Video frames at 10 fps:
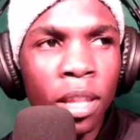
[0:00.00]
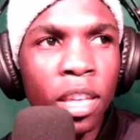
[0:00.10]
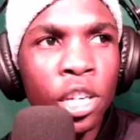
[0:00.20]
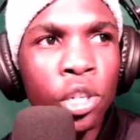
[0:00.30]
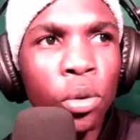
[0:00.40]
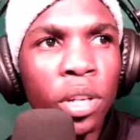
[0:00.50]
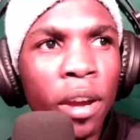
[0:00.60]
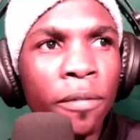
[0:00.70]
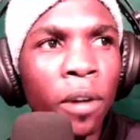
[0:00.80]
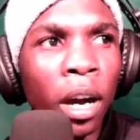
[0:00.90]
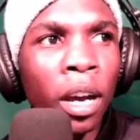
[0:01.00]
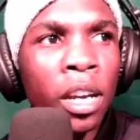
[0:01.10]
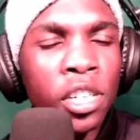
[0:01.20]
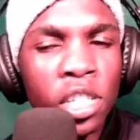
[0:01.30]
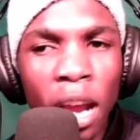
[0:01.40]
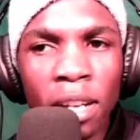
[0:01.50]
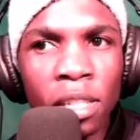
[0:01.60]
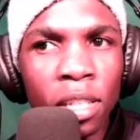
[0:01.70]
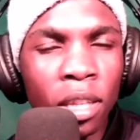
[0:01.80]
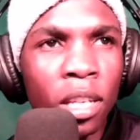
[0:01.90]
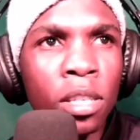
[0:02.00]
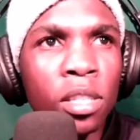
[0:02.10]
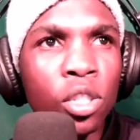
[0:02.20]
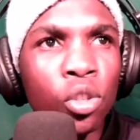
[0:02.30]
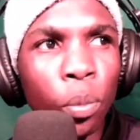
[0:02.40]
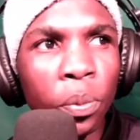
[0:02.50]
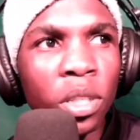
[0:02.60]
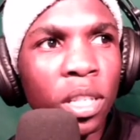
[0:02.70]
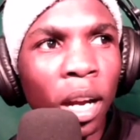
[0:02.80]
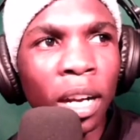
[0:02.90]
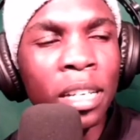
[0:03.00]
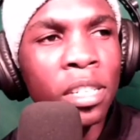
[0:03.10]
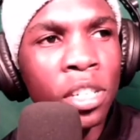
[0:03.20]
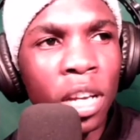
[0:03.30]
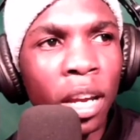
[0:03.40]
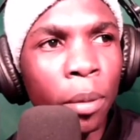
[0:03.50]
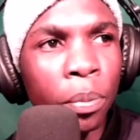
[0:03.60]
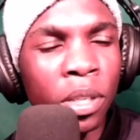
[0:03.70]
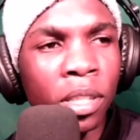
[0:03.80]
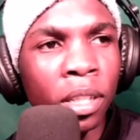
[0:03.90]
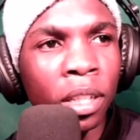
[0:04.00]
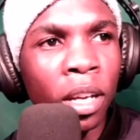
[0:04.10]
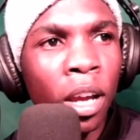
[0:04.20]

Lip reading: they should have shunned this stupid Kandishaya person.